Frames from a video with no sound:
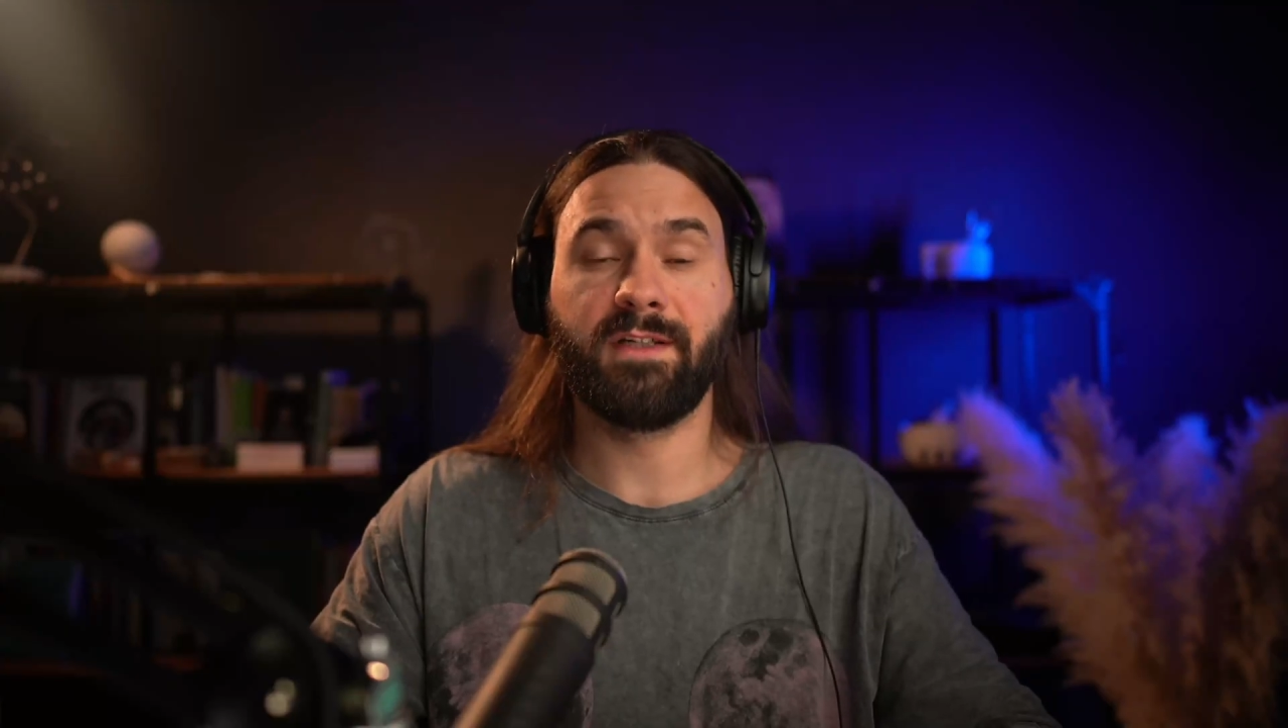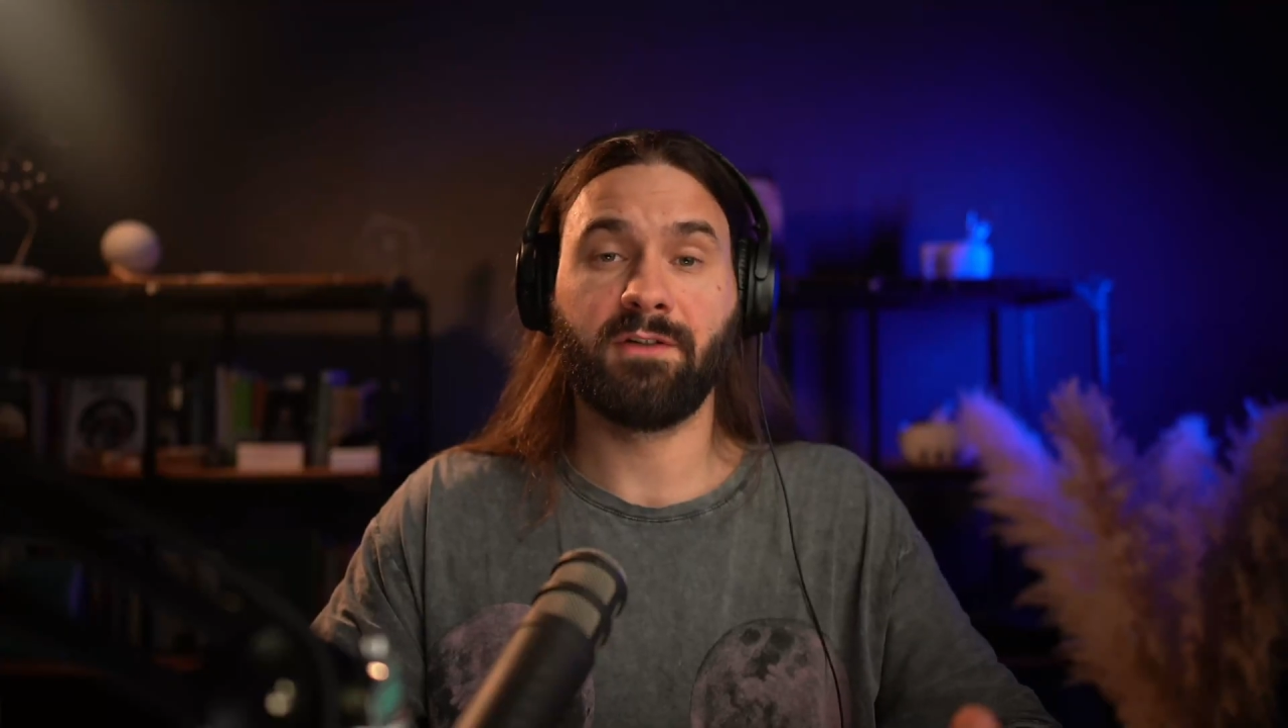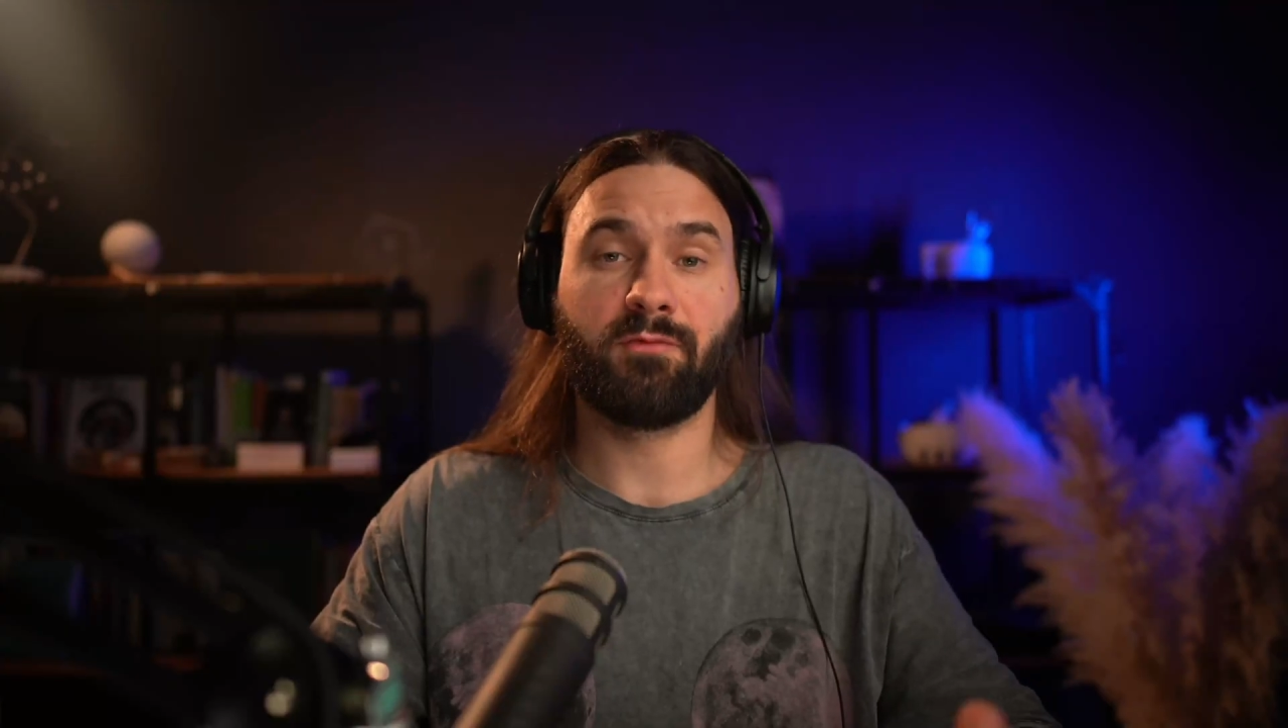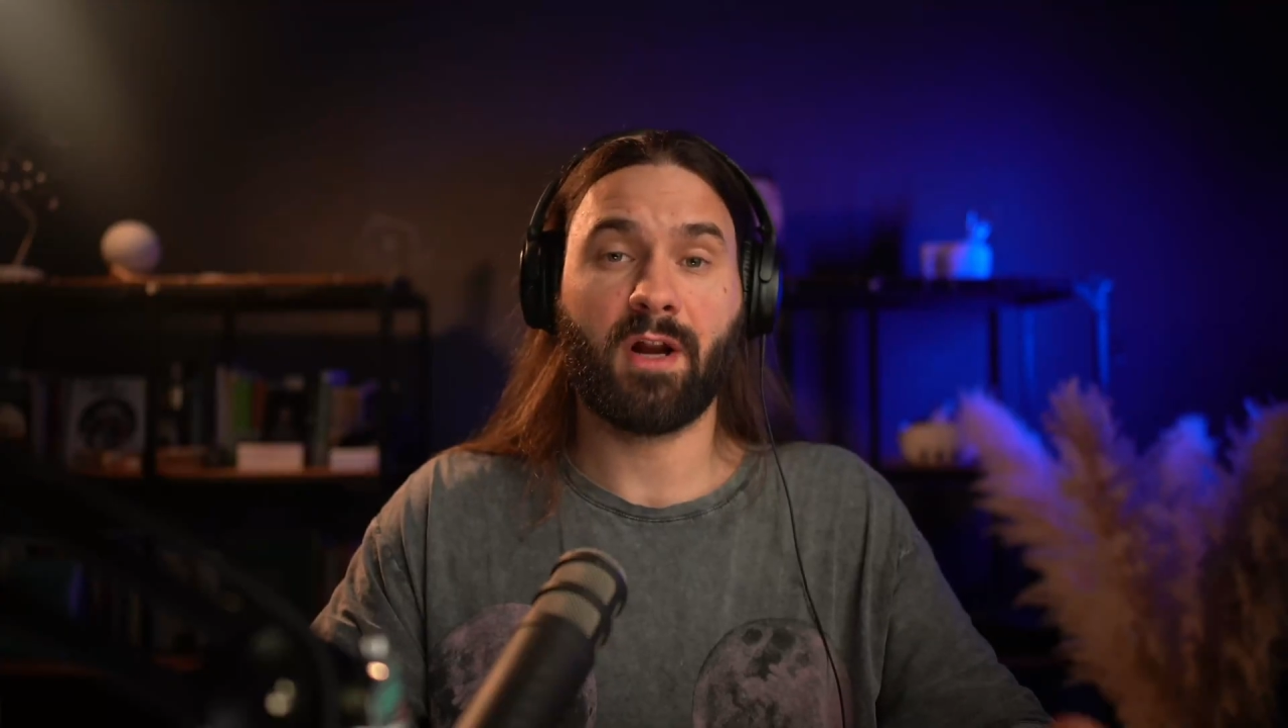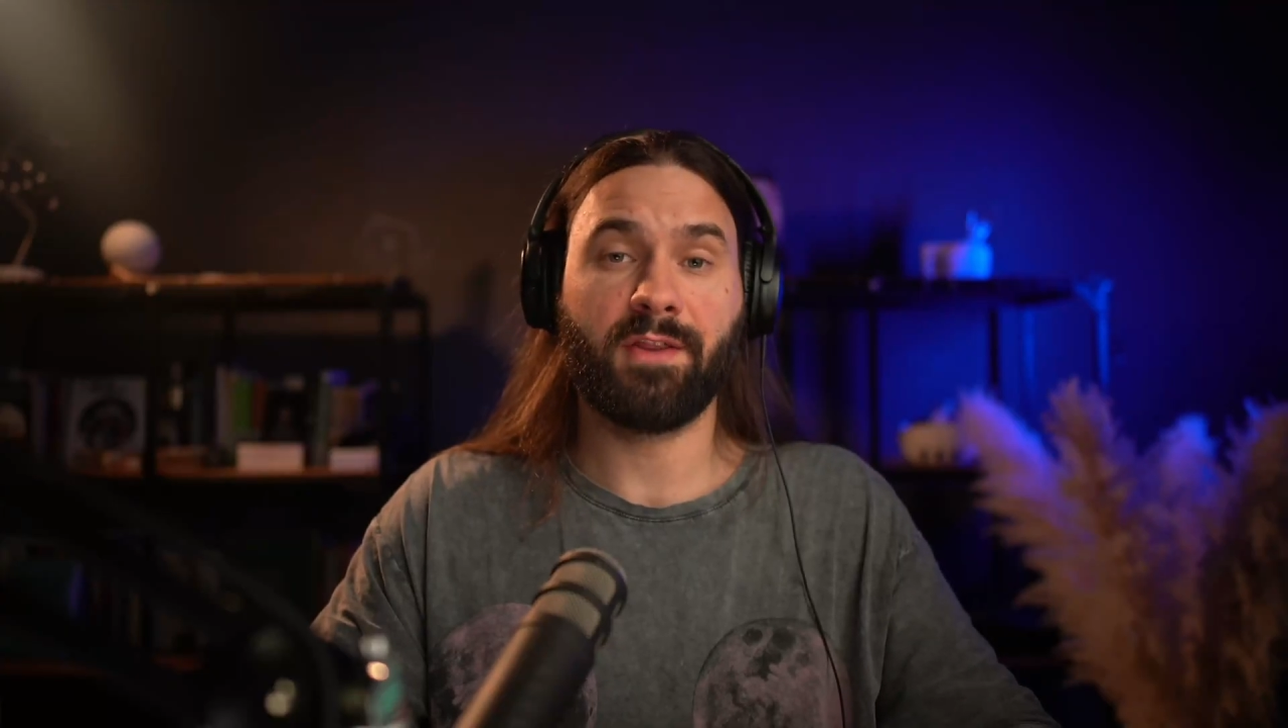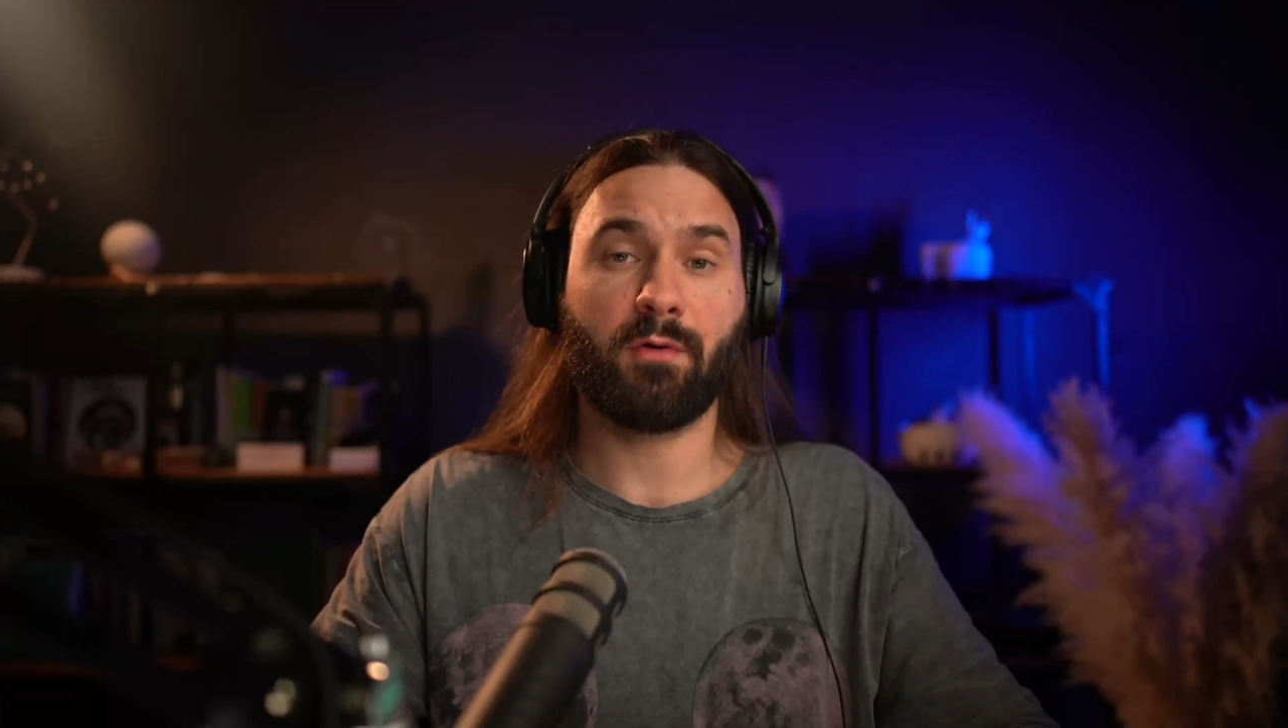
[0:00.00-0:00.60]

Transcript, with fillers: and run